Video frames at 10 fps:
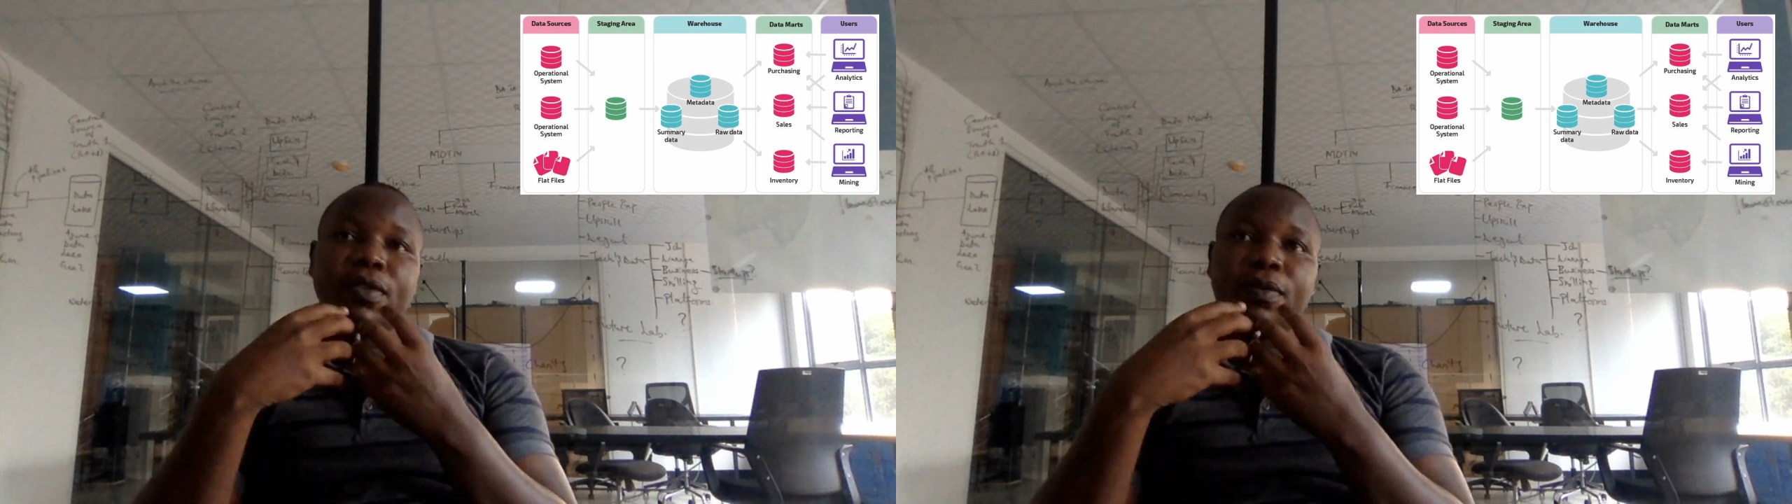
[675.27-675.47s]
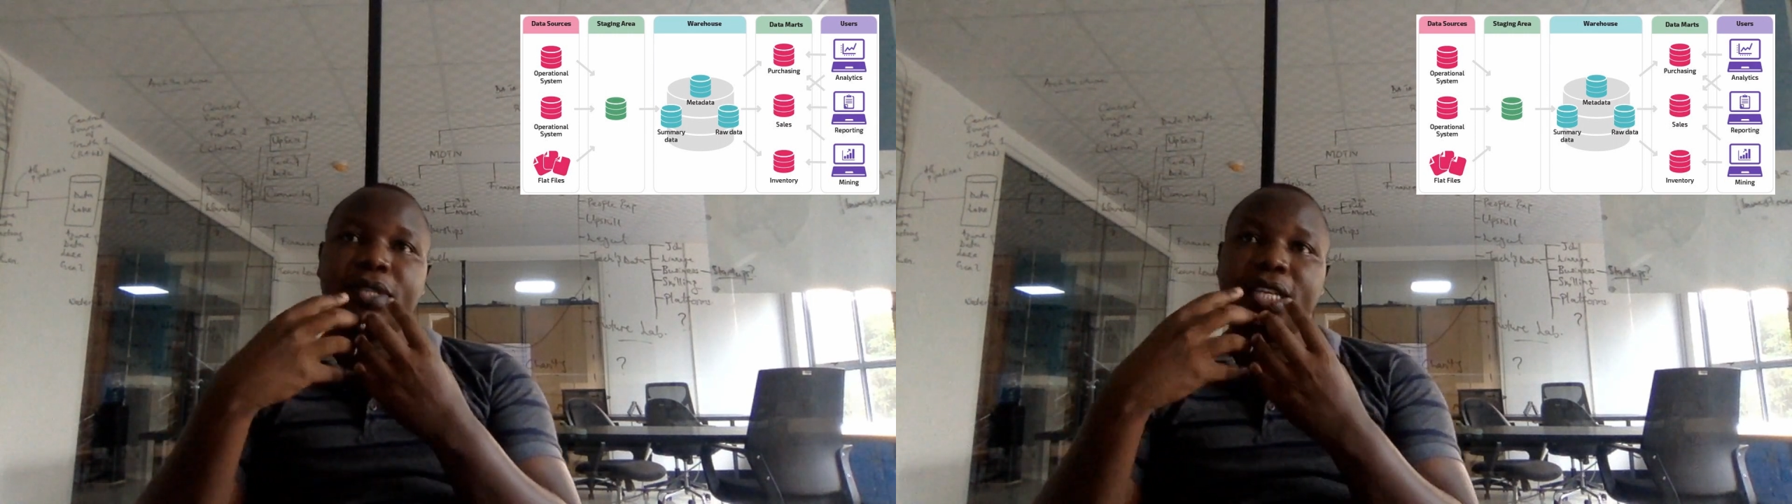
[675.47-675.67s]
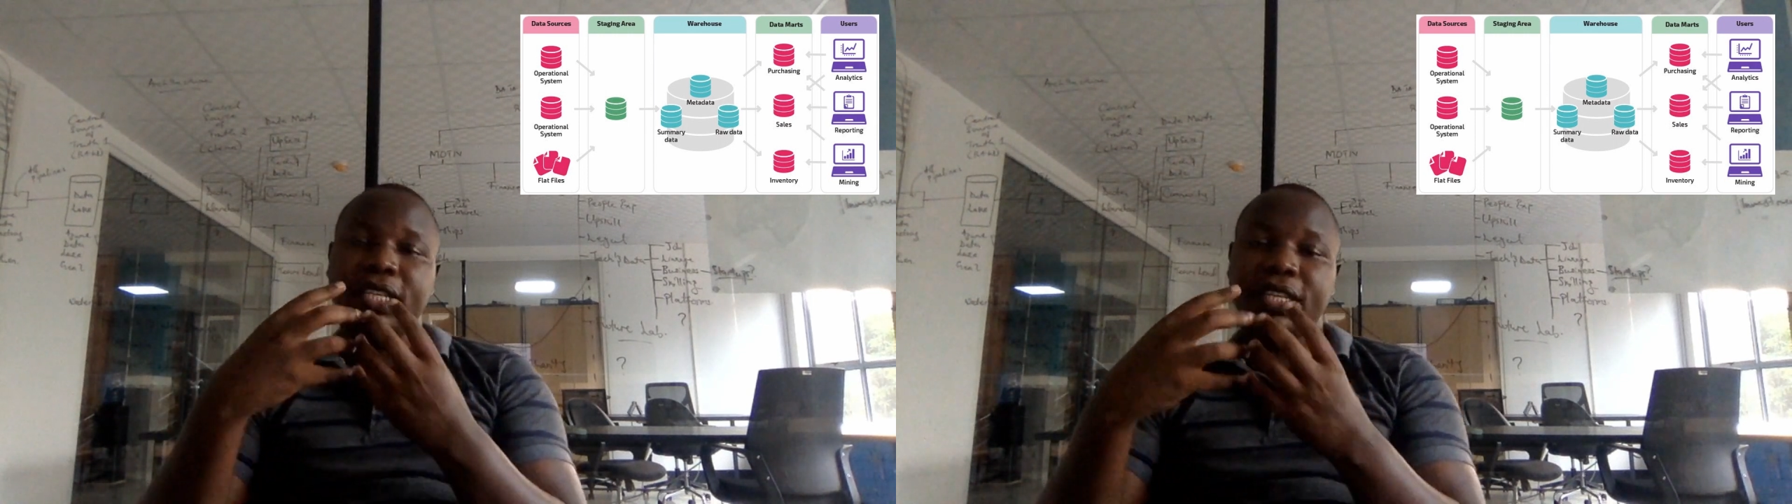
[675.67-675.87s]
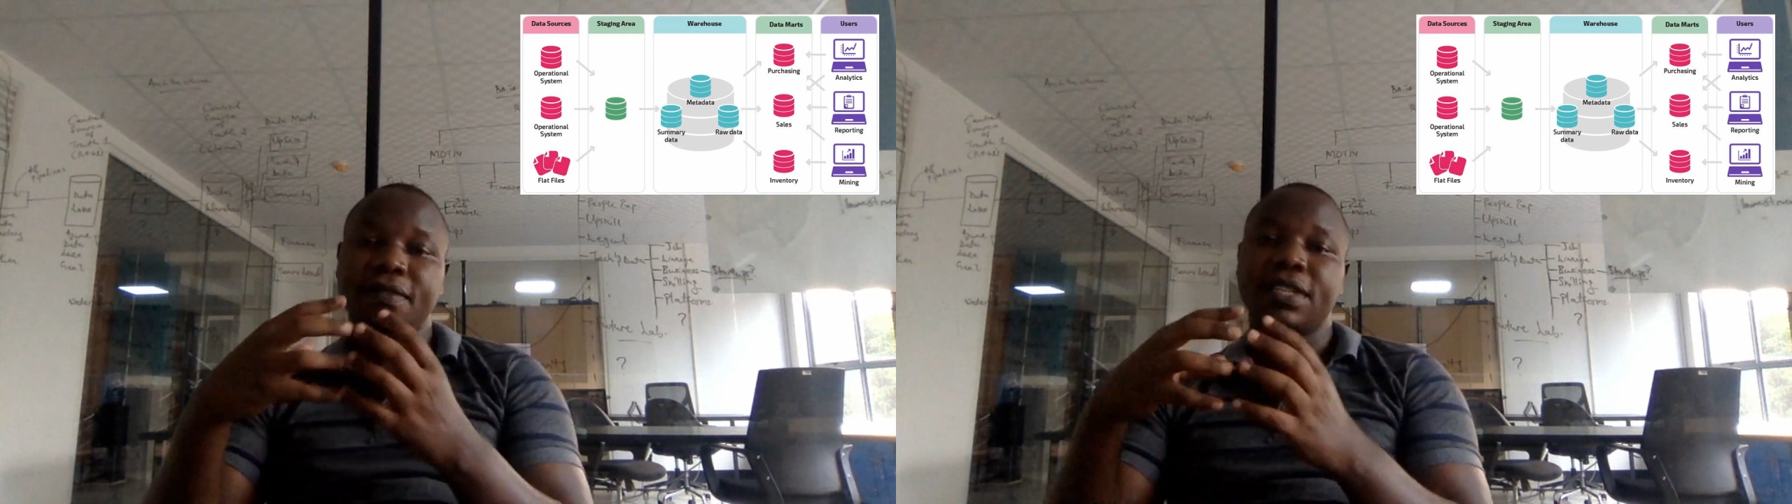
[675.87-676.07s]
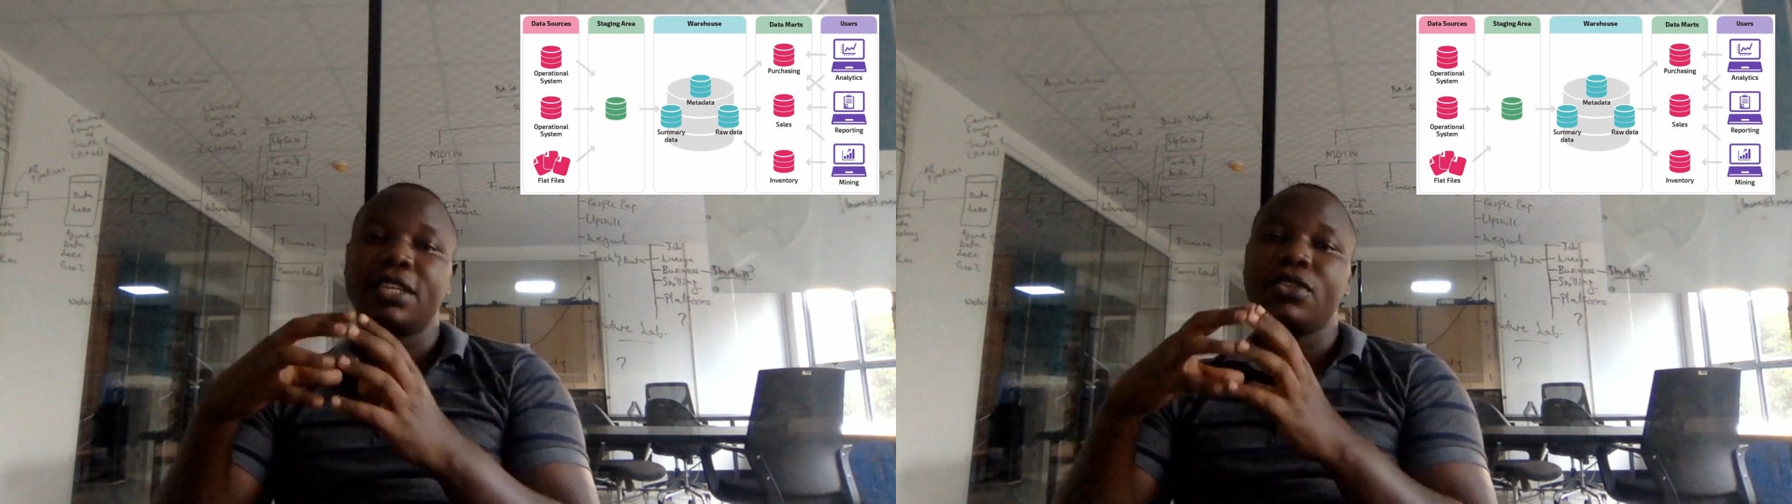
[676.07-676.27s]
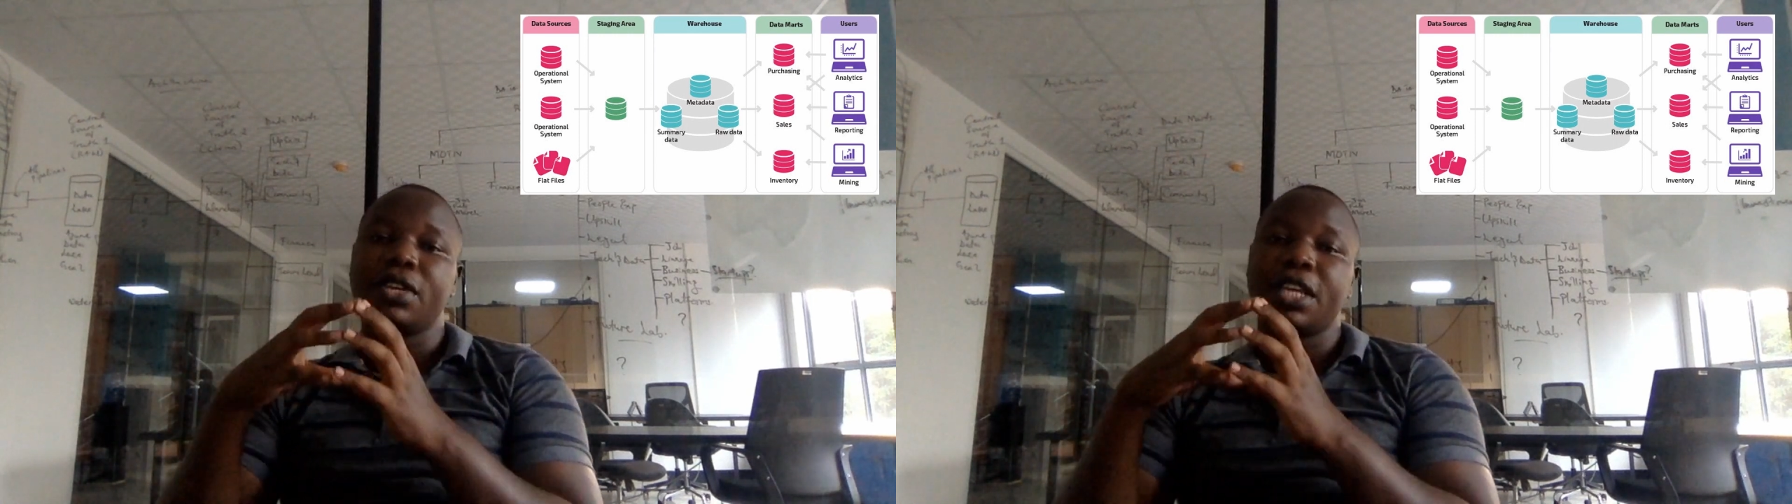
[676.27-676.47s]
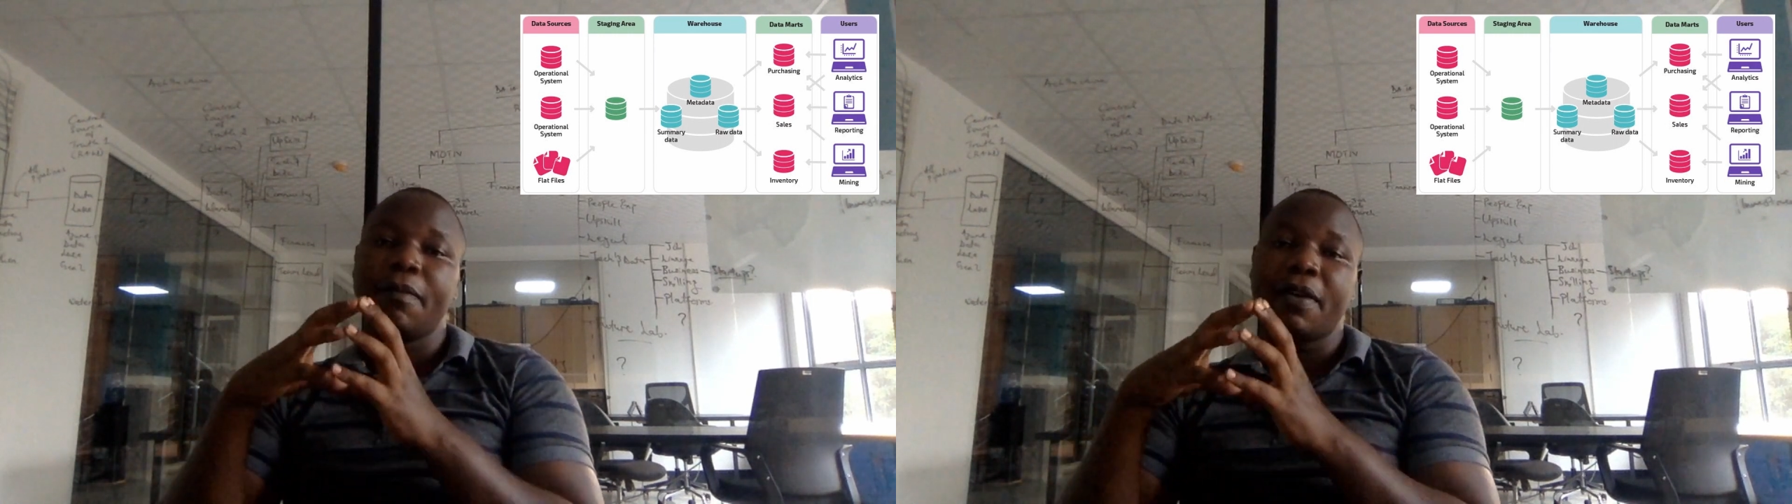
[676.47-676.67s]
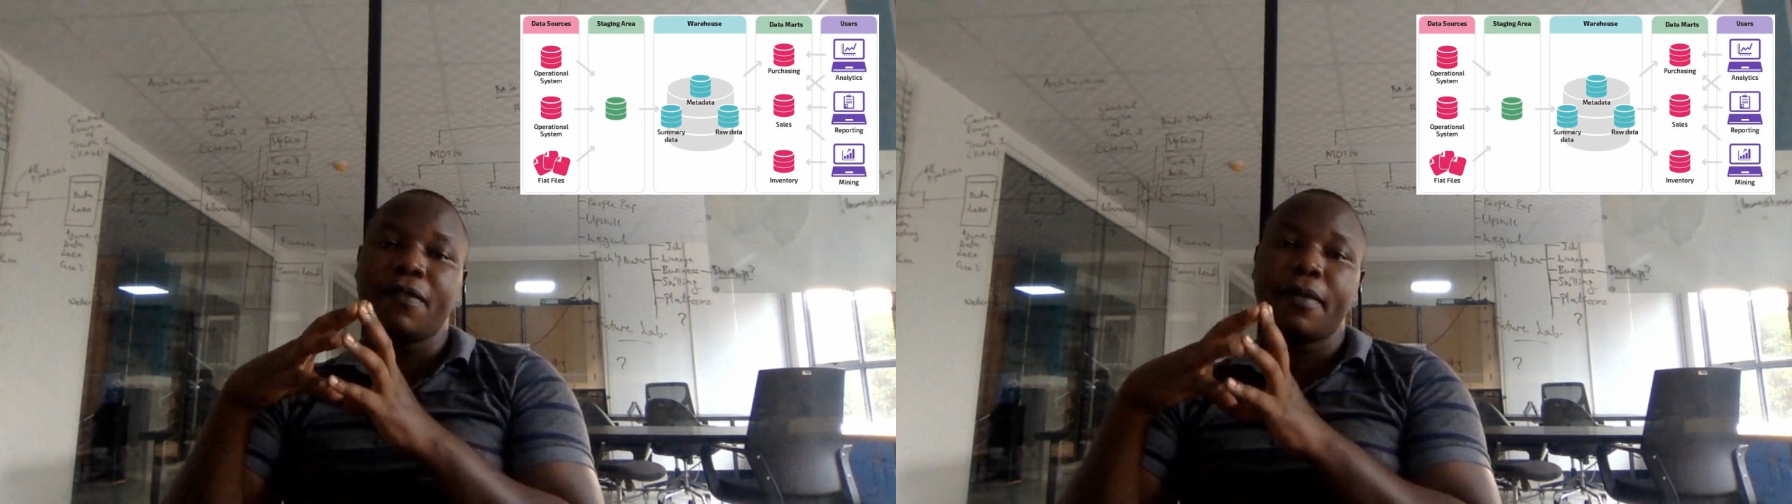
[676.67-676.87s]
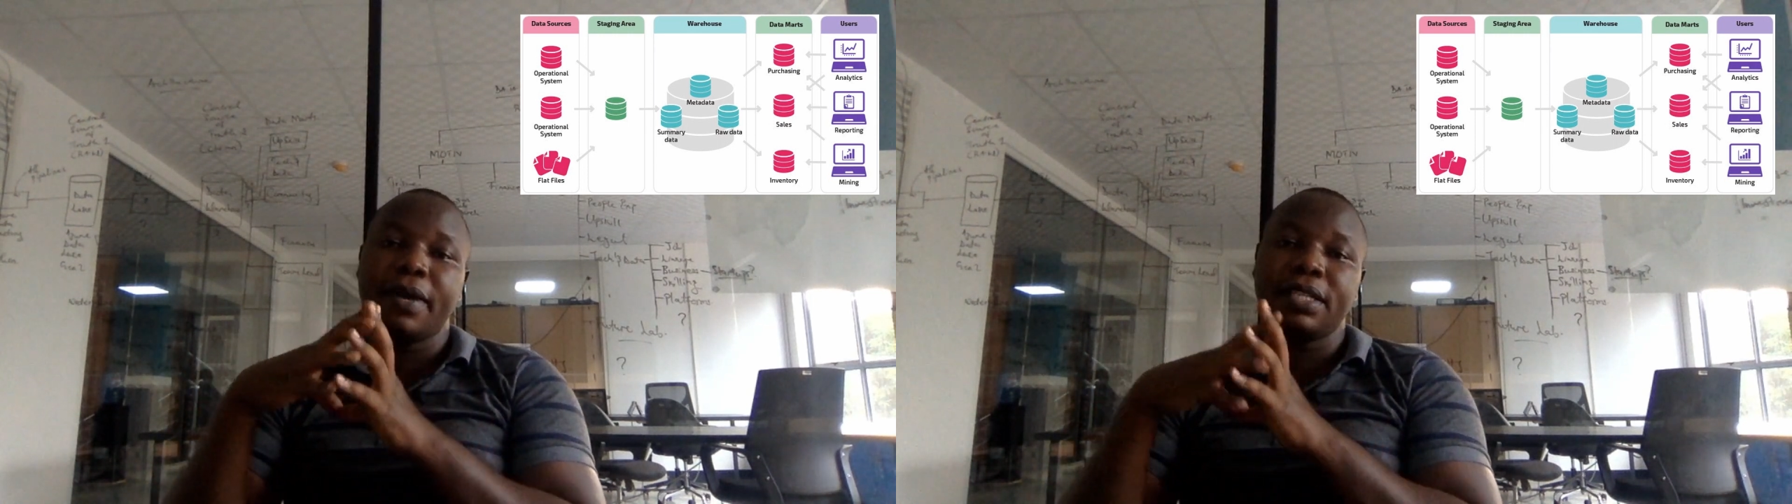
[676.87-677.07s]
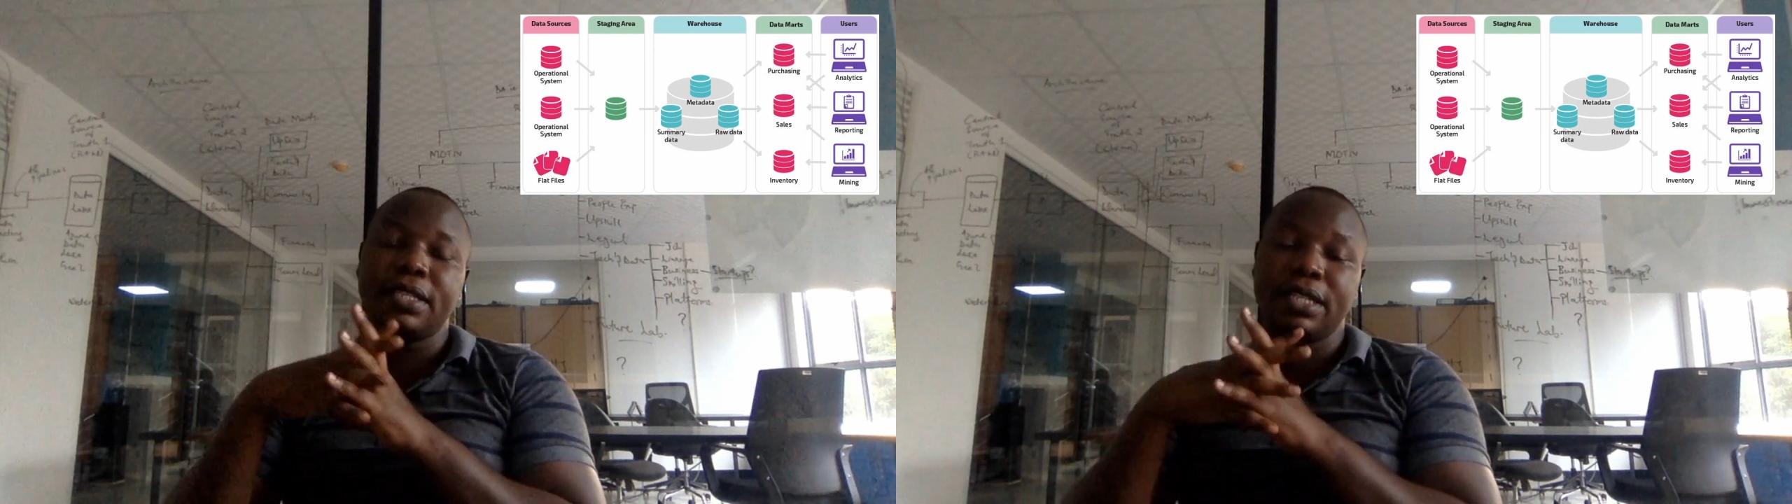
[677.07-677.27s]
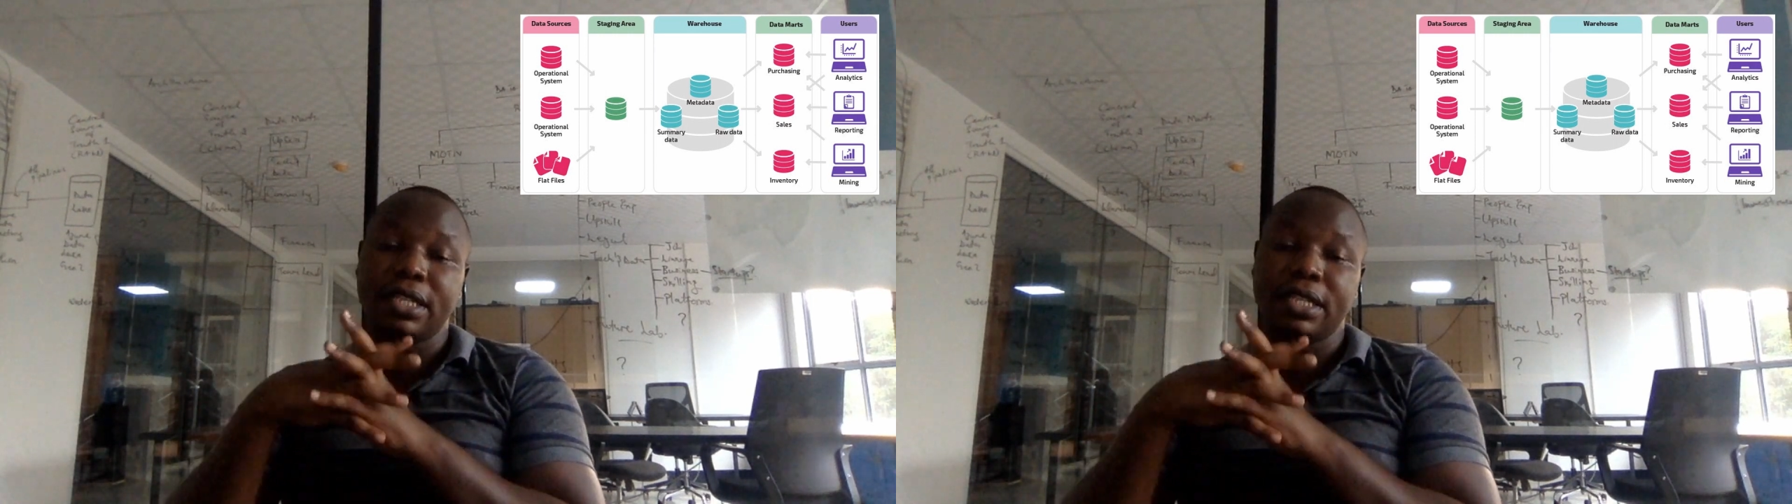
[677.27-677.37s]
objectives and your key performance